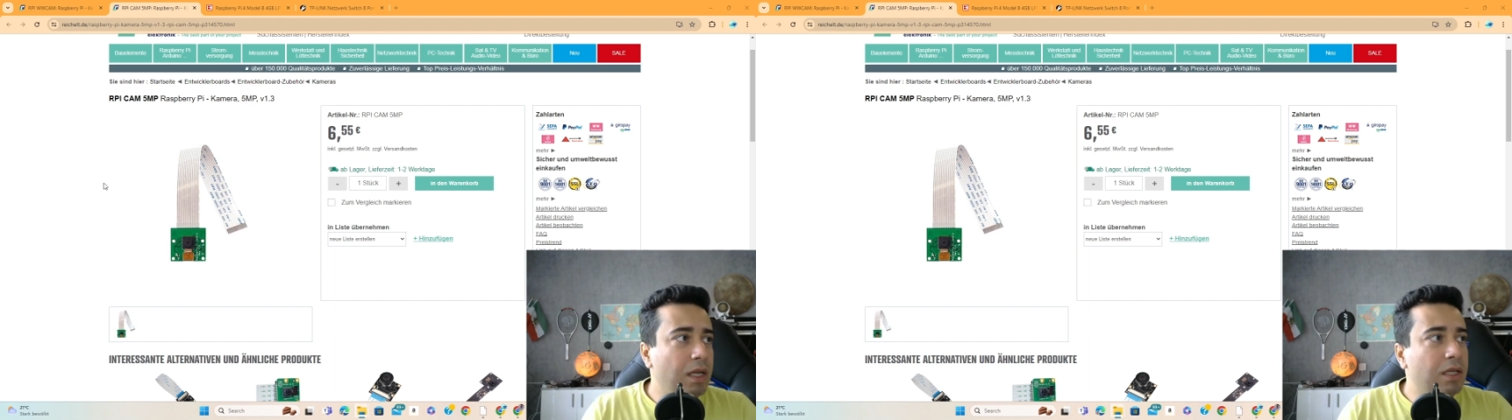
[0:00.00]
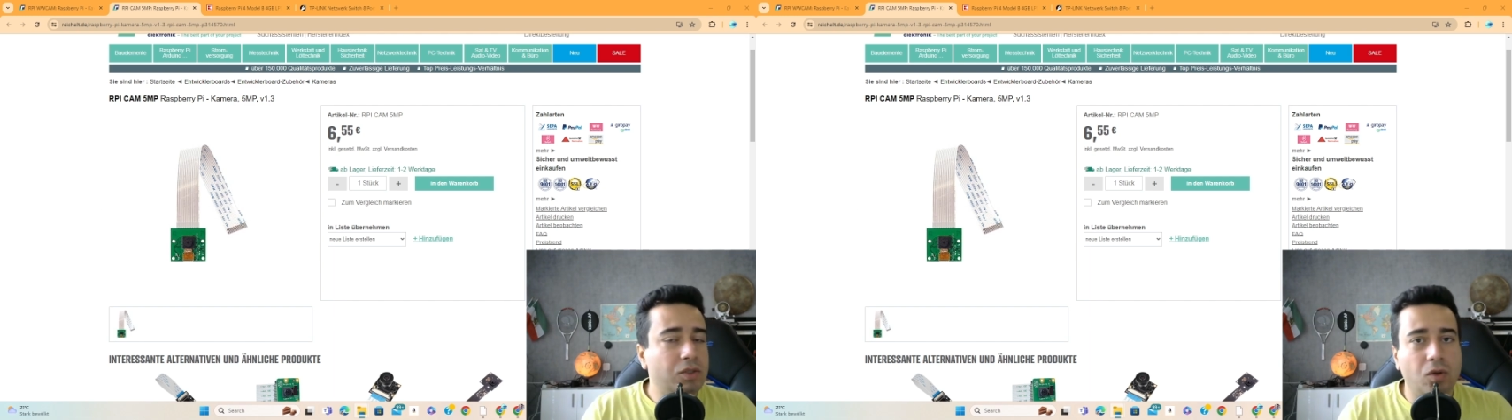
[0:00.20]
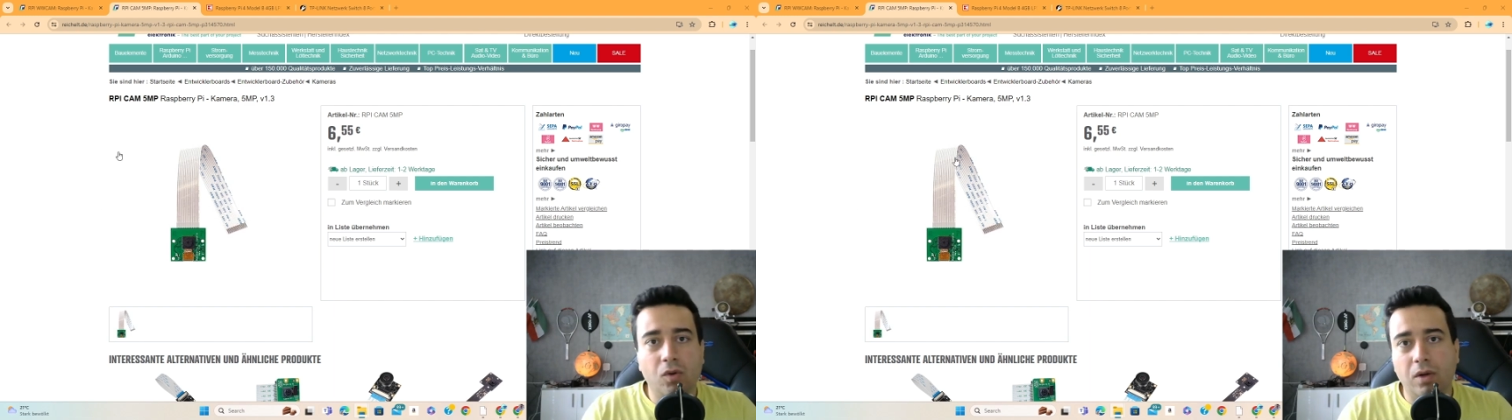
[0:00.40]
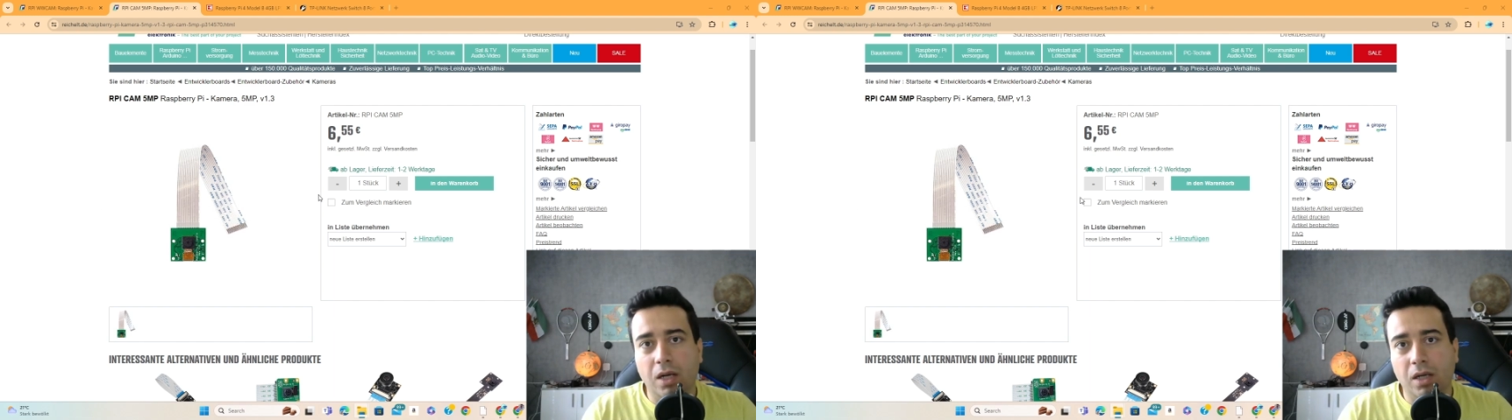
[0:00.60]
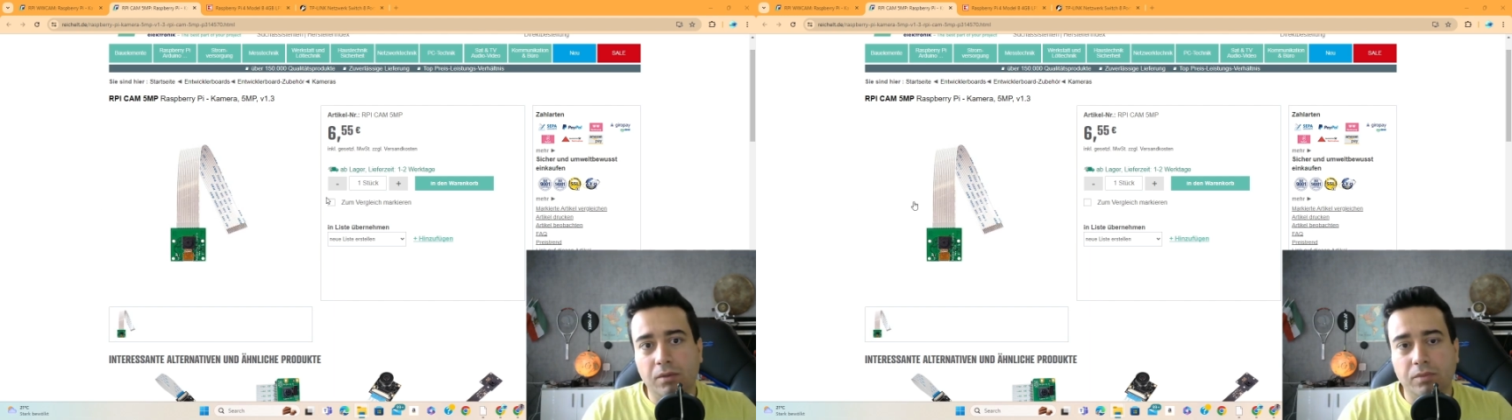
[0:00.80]
So
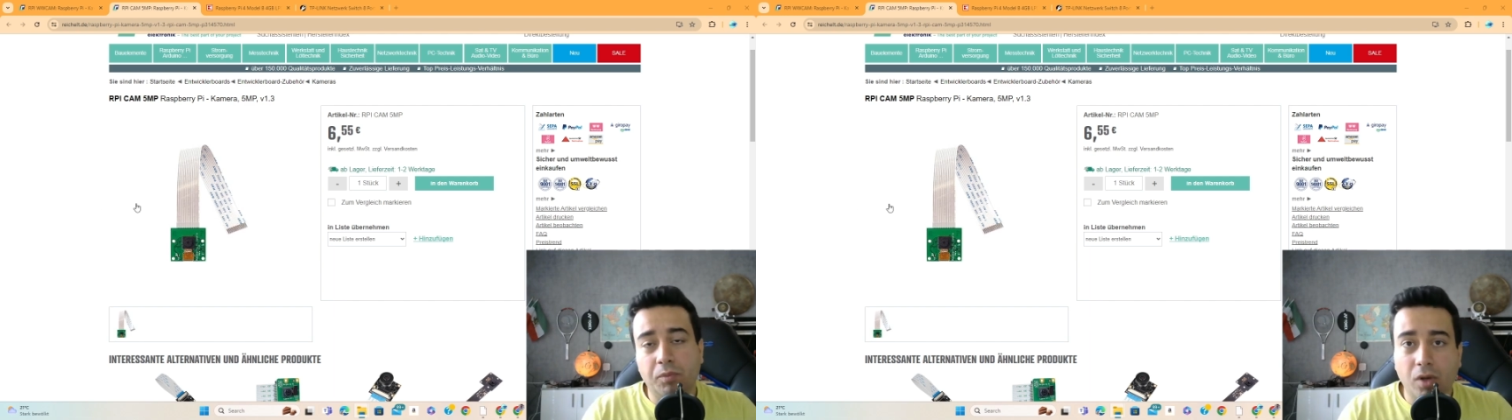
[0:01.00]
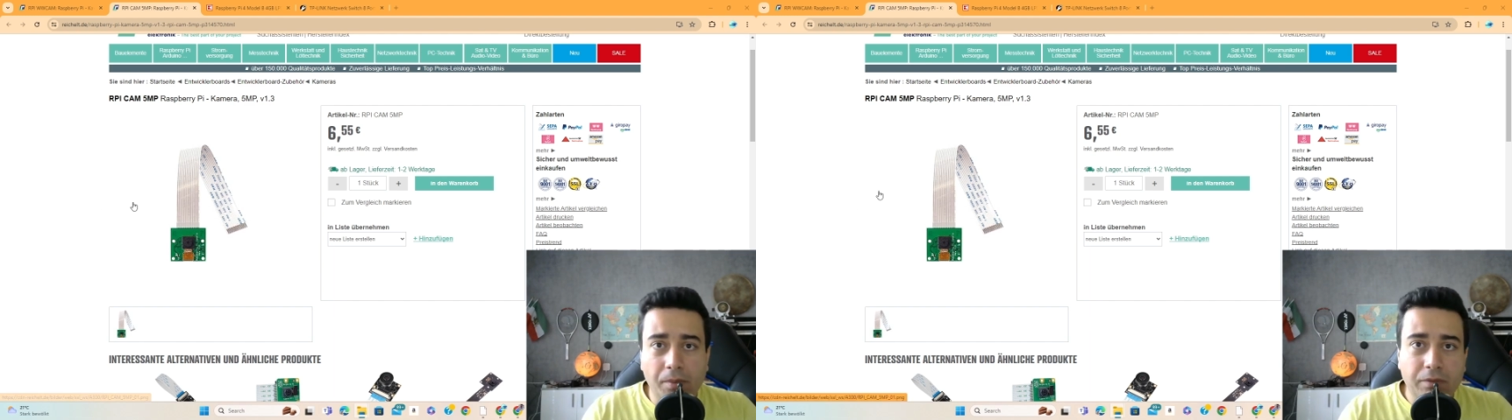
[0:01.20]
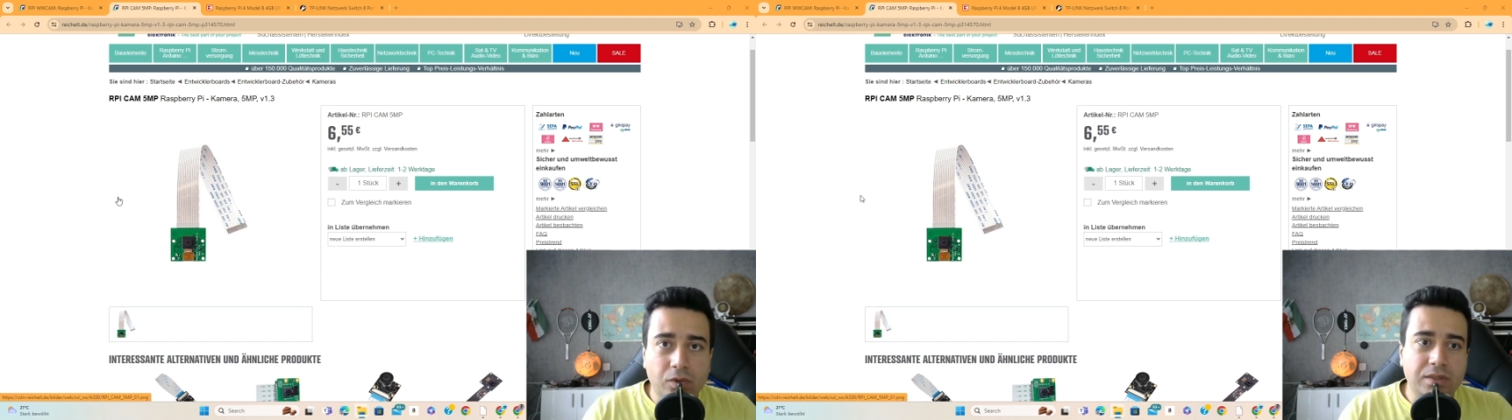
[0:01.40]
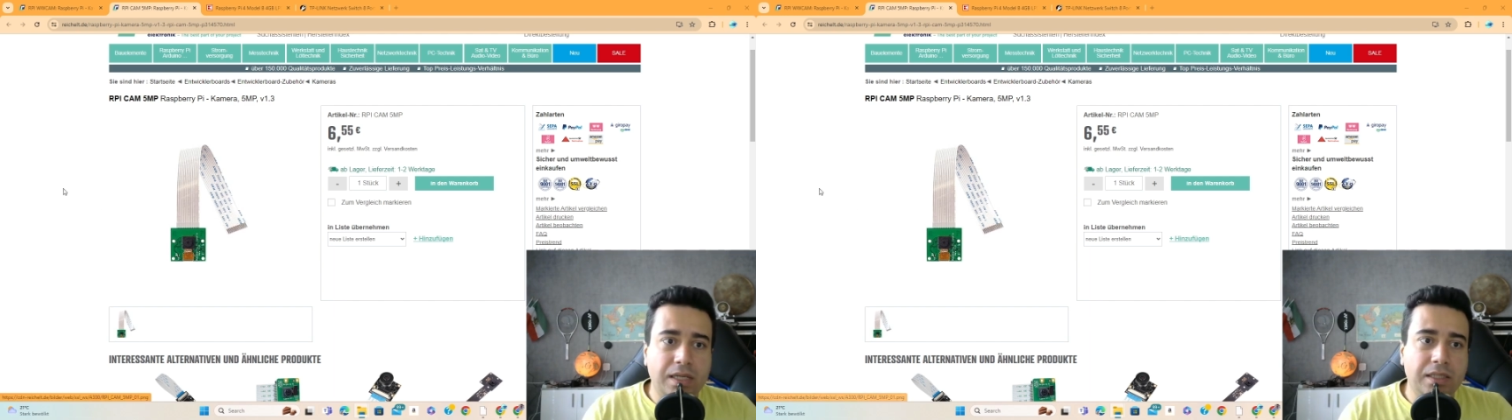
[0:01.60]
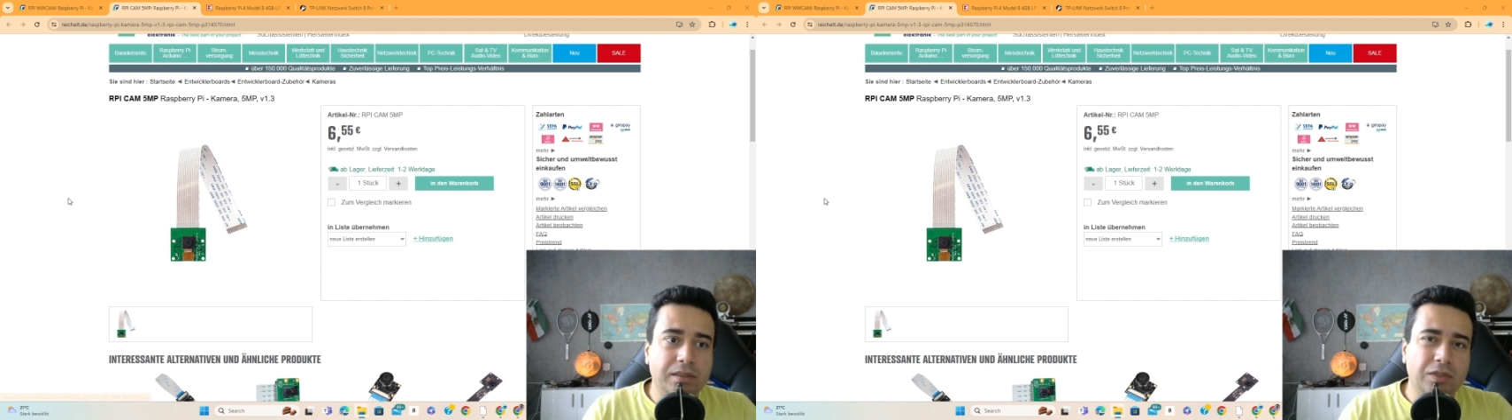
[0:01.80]
the problem was
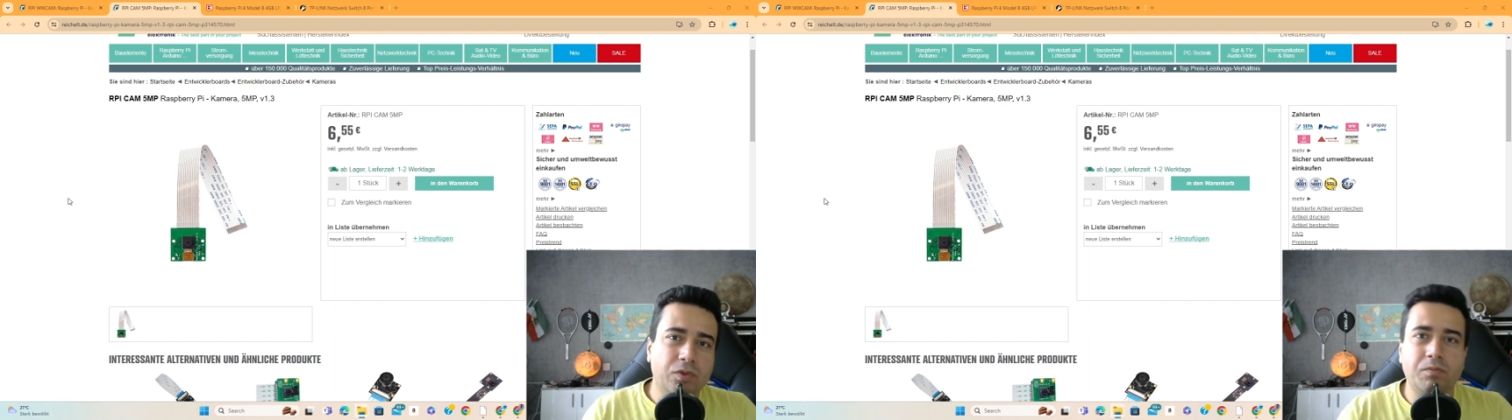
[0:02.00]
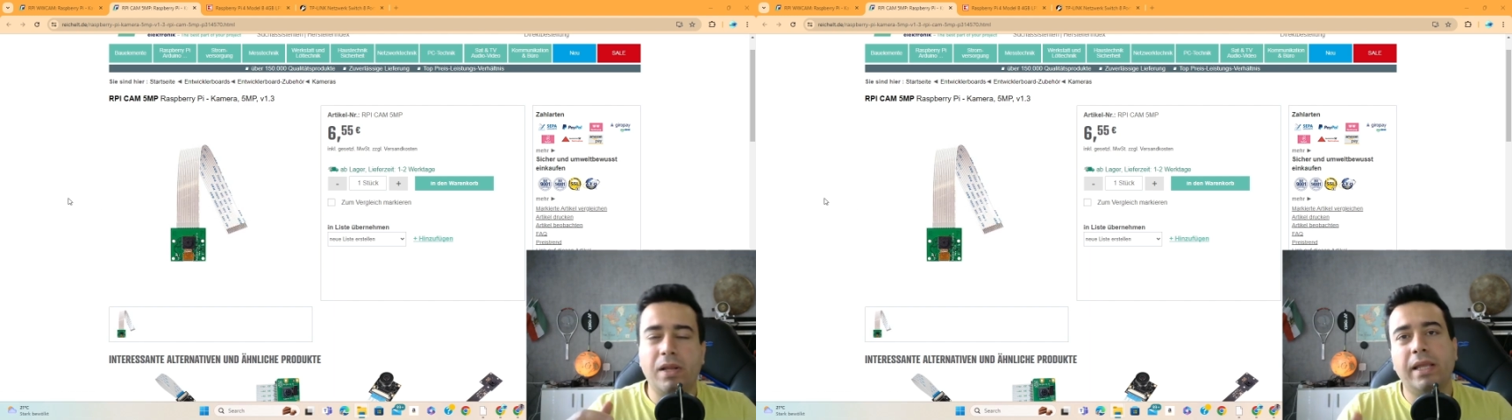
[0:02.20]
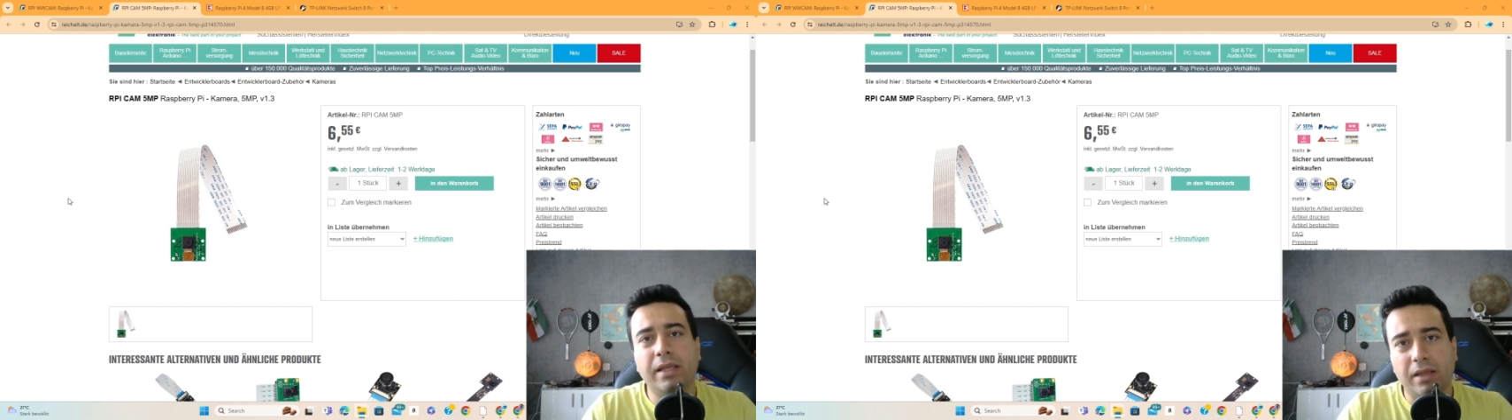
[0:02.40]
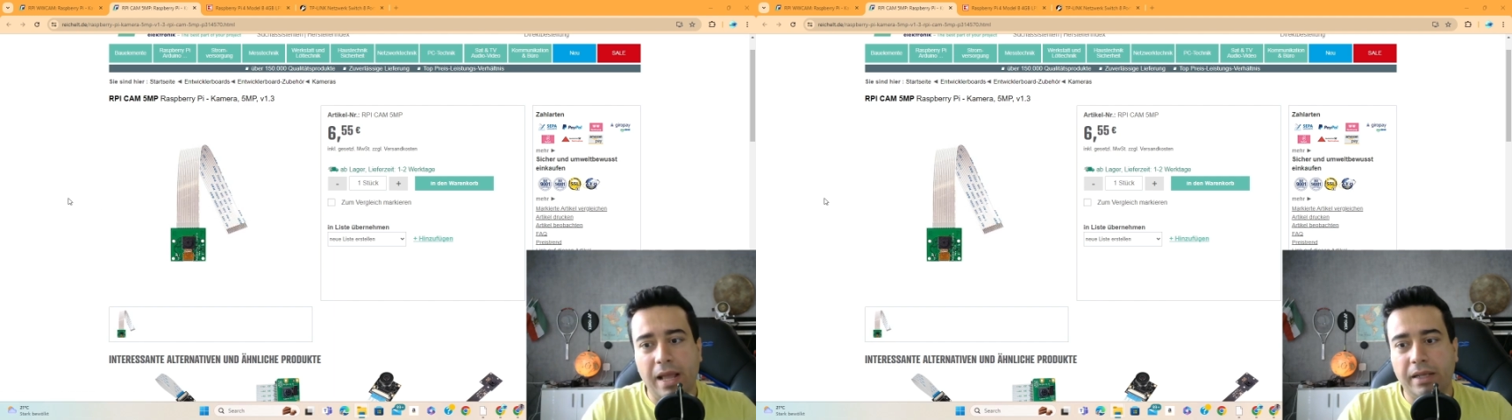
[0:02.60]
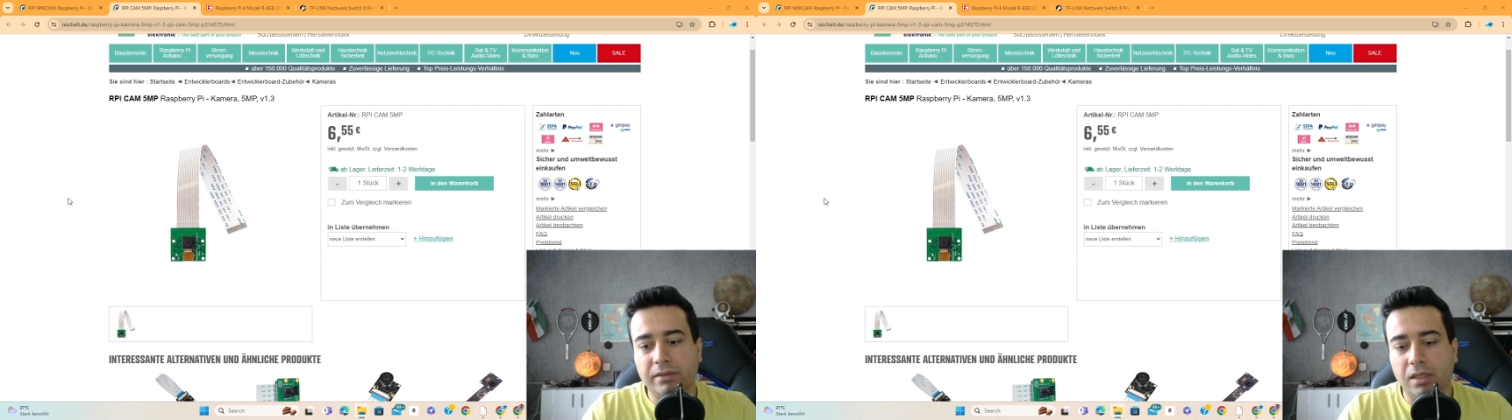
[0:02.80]
that it was playing,
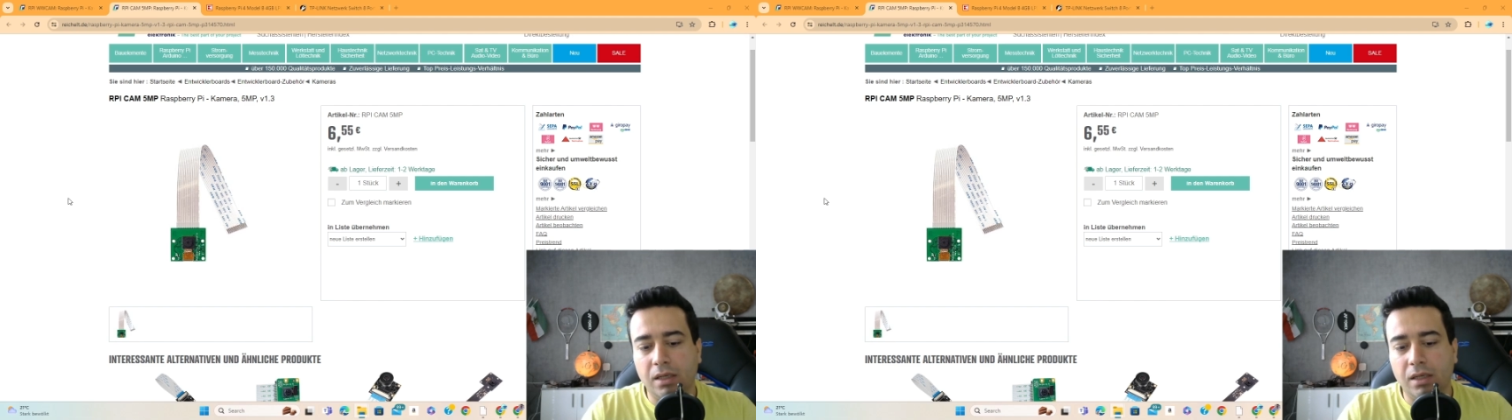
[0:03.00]
and